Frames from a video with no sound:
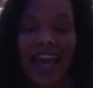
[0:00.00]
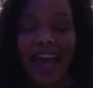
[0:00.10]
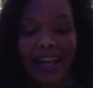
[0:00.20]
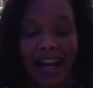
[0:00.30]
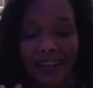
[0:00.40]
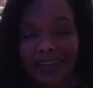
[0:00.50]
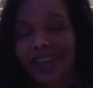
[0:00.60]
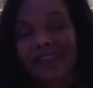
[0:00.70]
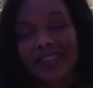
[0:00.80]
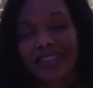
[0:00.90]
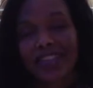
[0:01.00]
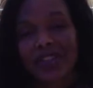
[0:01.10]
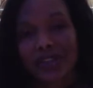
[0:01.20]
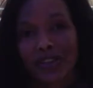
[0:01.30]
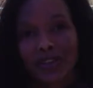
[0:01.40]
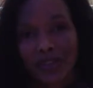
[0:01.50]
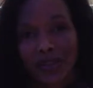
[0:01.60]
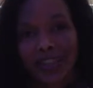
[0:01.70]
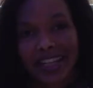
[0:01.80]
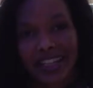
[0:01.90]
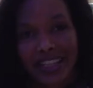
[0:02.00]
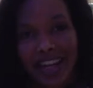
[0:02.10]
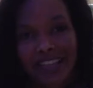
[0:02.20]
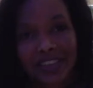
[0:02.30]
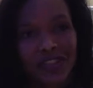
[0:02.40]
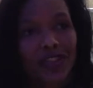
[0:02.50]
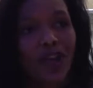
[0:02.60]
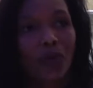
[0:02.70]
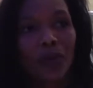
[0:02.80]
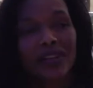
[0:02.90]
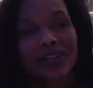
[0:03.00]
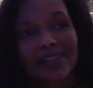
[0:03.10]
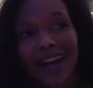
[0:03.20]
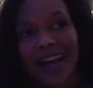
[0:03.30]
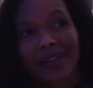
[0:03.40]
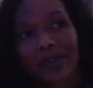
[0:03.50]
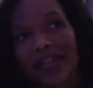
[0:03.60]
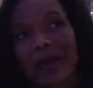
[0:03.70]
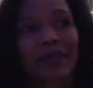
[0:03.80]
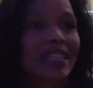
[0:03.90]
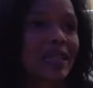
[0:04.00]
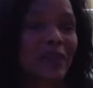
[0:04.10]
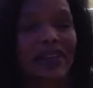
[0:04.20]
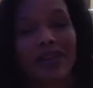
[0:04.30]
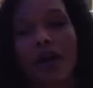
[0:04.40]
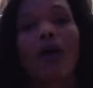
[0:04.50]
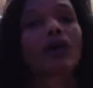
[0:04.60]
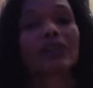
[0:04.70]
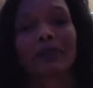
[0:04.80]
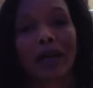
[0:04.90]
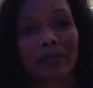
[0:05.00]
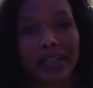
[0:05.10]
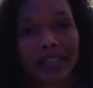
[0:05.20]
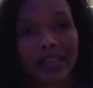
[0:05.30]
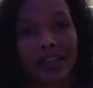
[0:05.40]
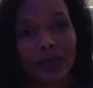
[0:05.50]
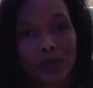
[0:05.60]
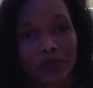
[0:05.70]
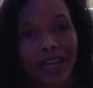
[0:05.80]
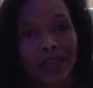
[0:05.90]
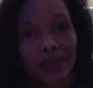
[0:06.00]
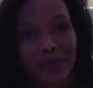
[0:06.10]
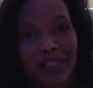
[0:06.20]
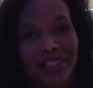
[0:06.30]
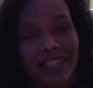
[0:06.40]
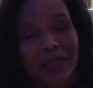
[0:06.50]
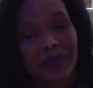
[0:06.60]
And I love that they took this 30 day challenge where it's not, okay, I'm going to spend all of my money with black owned businesses,